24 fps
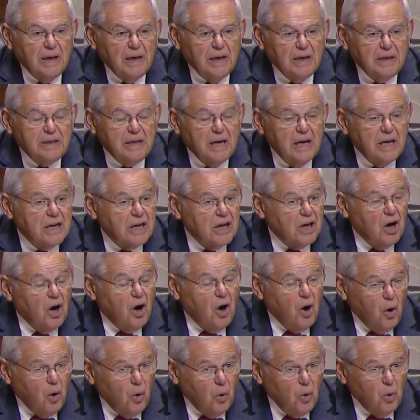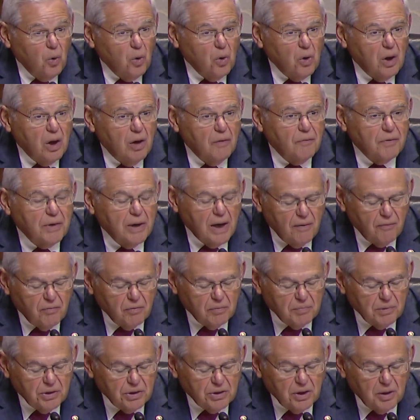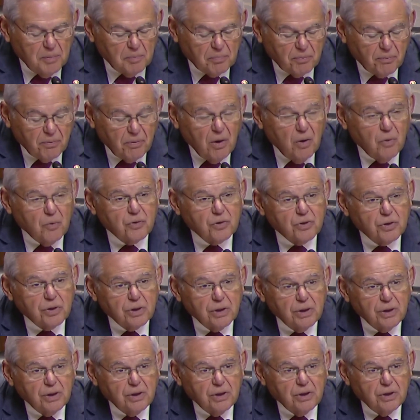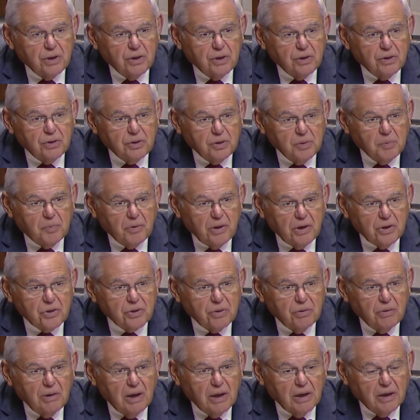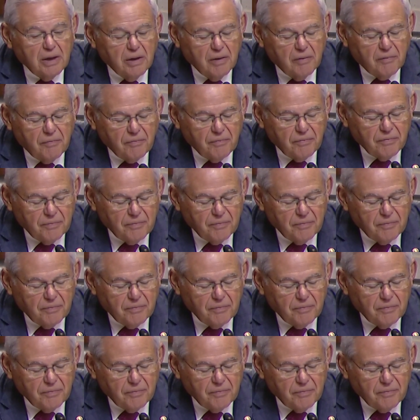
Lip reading: and taking a whole of government approach to pressure Aliyev.